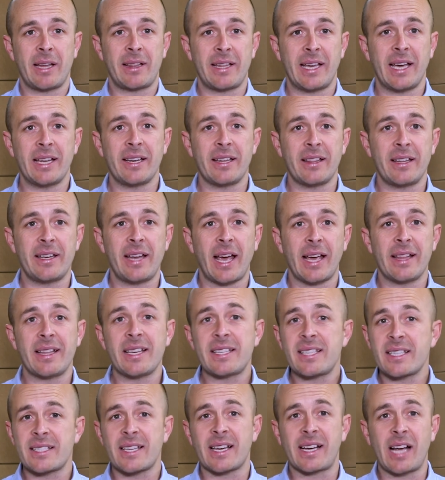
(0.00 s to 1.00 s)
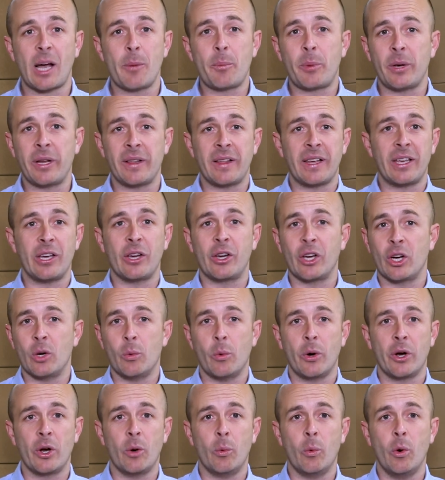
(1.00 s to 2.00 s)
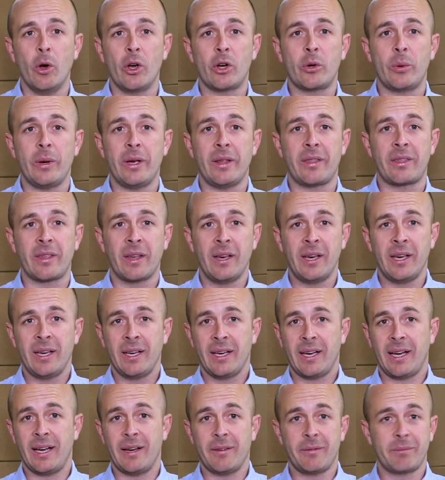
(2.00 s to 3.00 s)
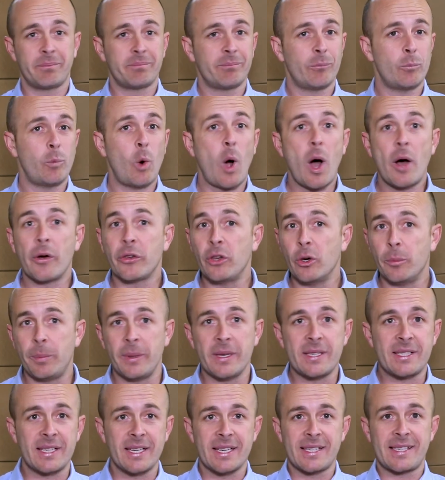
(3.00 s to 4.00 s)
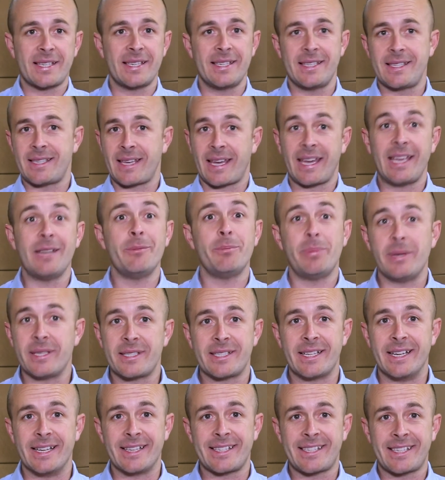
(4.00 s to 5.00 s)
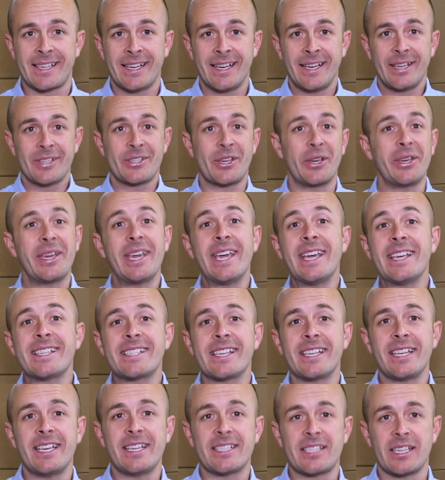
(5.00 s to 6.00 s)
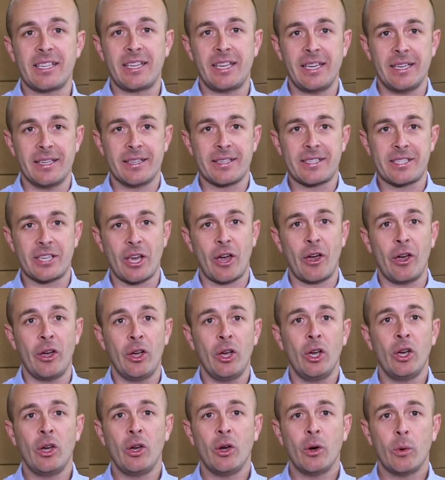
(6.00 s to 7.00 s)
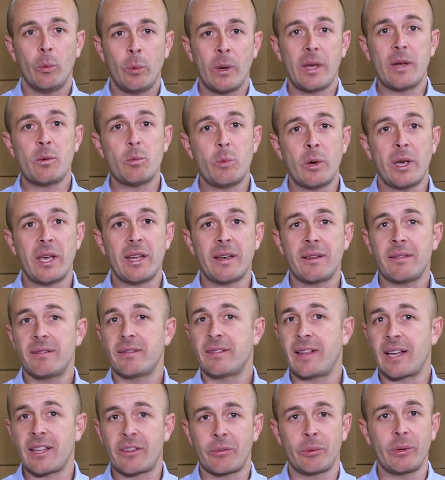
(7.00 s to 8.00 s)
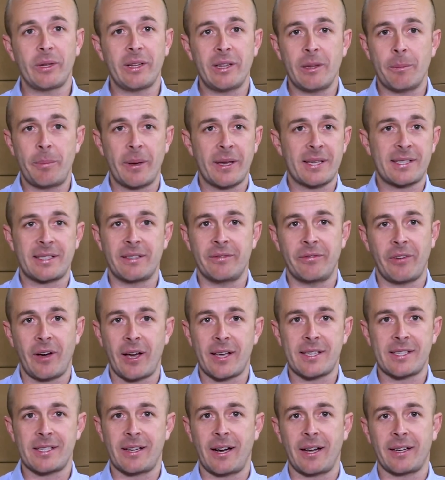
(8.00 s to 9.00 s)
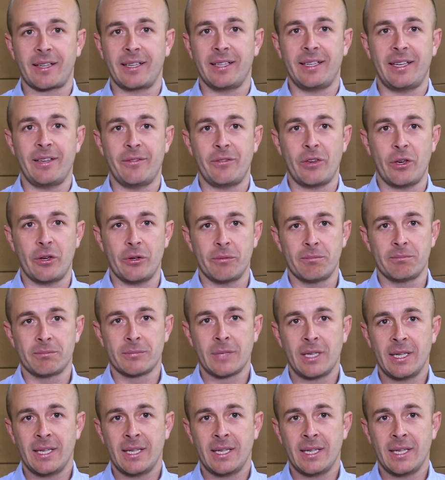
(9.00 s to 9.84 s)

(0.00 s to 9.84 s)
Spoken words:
at the end of the day, this is a company that you're going to want to work with while your business is in business. So years and years and years. So win-win, that's really the best advice that I can give you.